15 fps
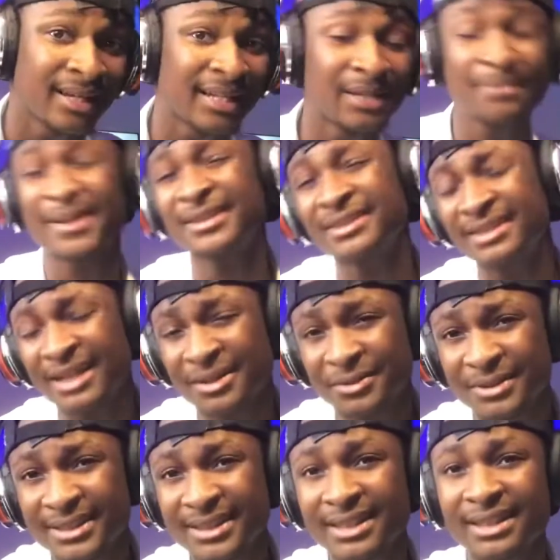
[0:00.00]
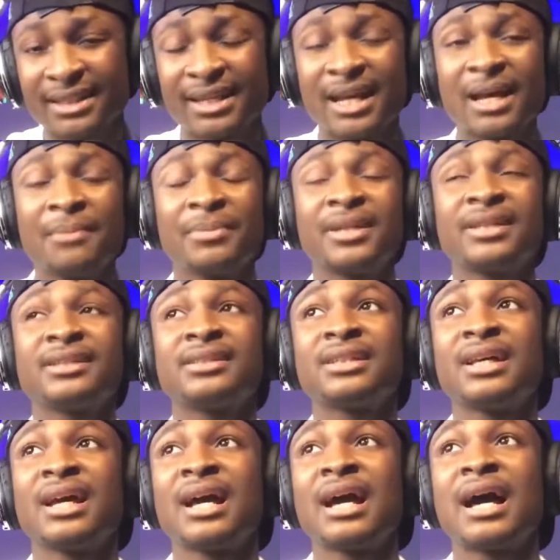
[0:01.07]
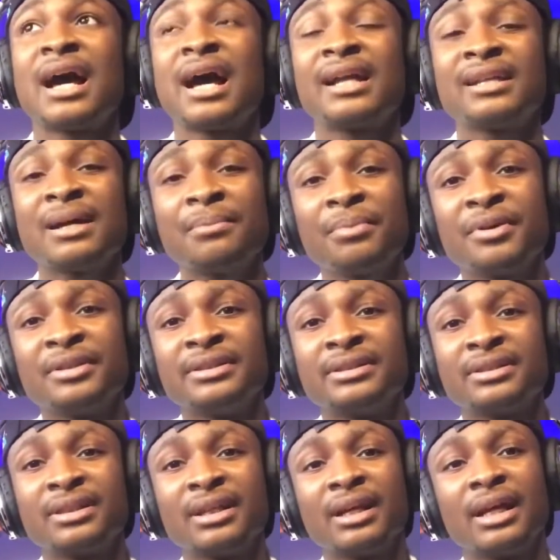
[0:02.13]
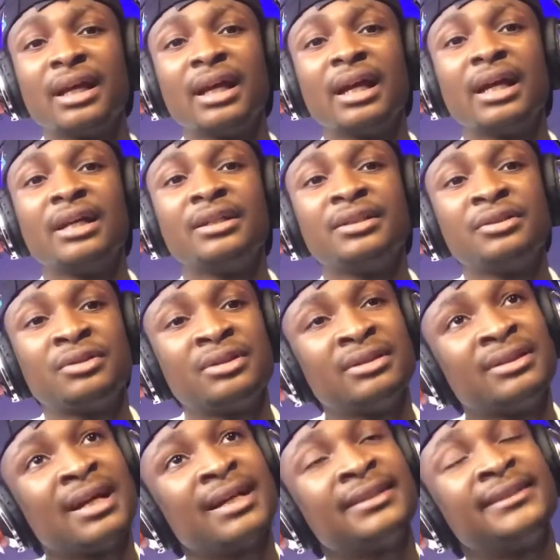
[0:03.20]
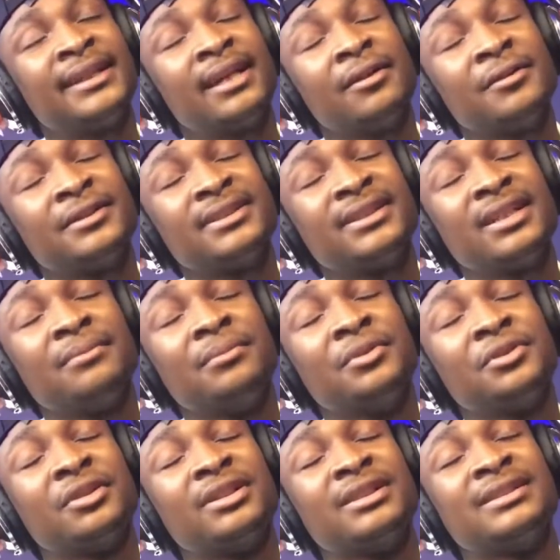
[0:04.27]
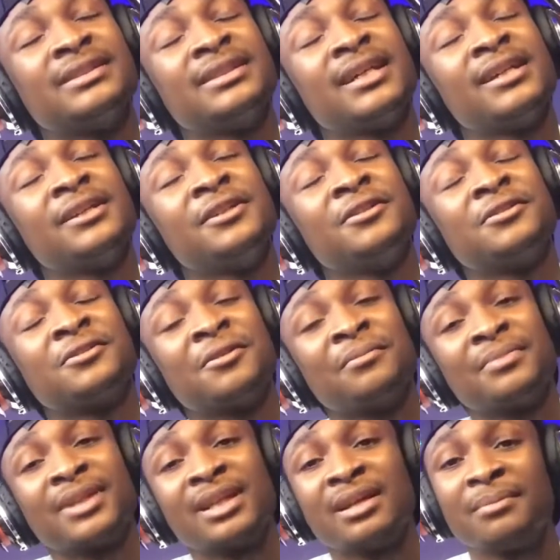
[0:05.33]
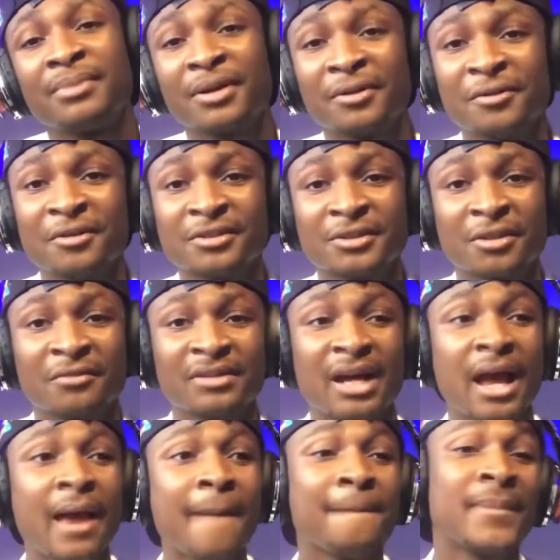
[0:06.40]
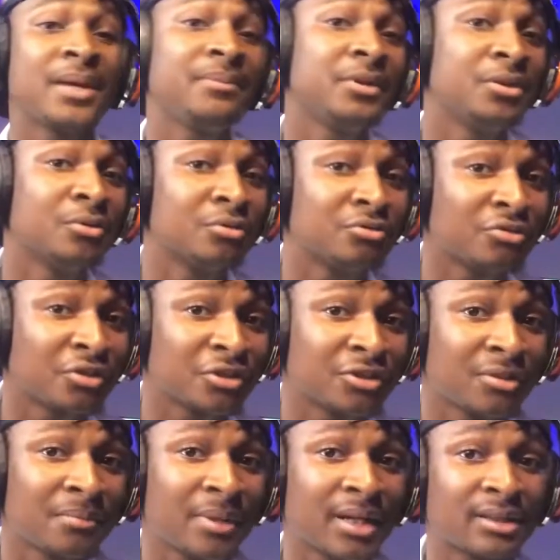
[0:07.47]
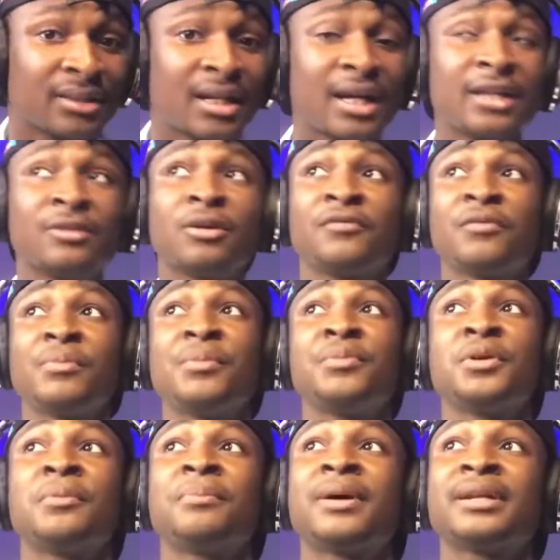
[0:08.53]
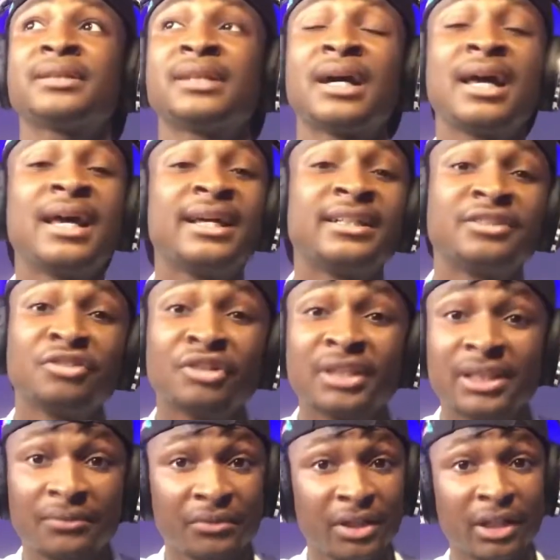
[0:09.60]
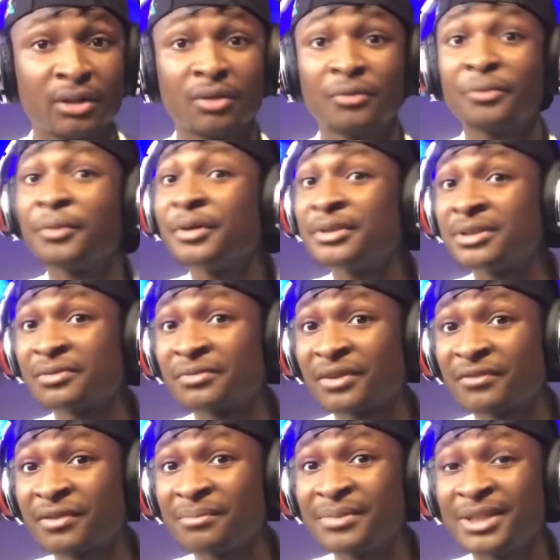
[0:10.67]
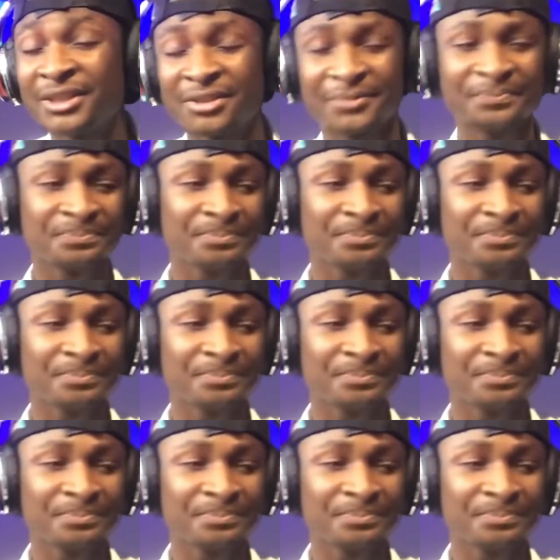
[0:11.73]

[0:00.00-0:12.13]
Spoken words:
Depends on how you see it. Because at that point, that jealousy emotion is telling you something about yourself, that maybe you don't trust your partner enough, maybe your partner is not giving you enough words of affirmation,